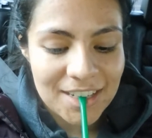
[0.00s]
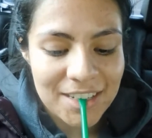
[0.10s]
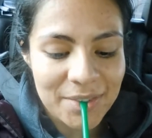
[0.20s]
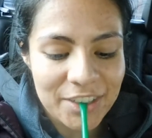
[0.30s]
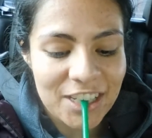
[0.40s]

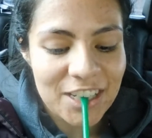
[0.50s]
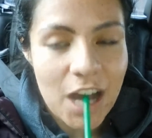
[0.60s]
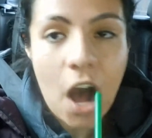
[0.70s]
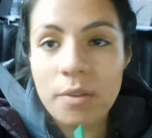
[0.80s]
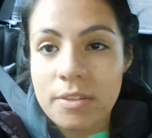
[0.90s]
I have
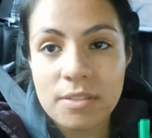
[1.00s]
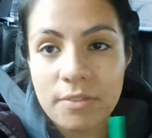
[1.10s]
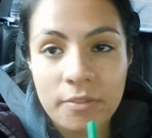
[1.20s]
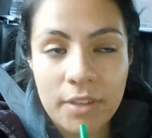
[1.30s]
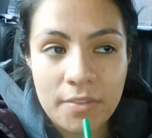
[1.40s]
all these
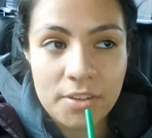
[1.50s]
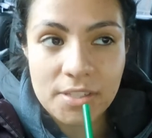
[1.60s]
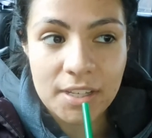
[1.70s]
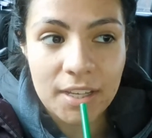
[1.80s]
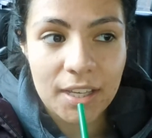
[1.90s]
different
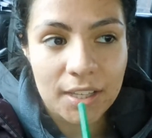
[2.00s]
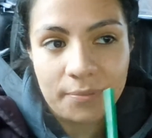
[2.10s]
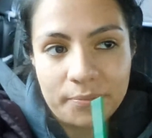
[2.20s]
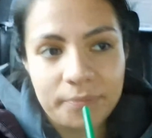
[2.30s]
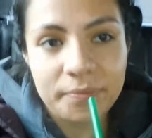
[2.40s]
flavors. Like,
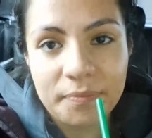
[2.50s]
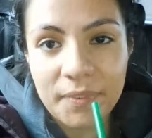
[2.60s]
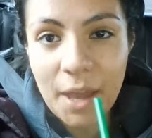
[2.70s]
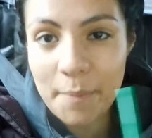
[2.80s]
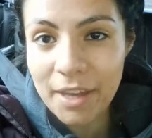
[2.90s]

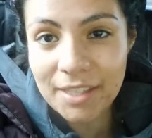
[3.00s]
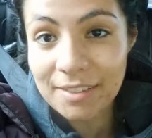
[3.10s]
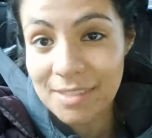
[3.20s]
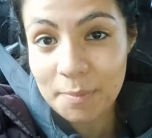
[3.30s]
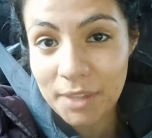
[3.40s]
I might
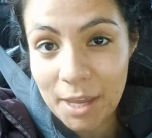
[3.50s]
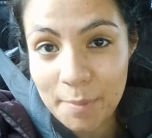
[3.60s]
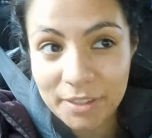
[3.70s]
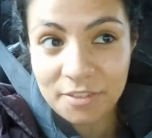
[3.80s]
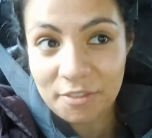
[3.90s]
eat the same
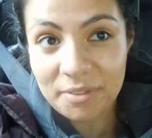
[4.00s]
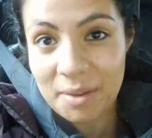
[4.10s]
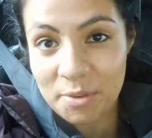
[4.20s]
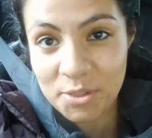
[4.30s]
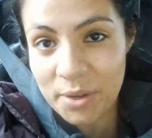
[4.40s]
thing, but different
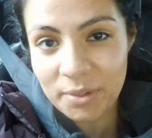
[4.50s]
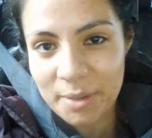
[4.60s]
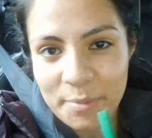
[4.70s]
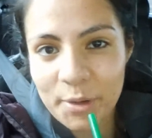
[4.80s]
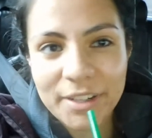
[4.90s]
flavors so I
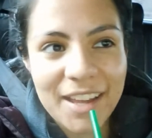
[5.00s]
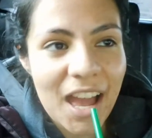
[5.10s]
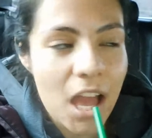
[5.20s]
don't get bored.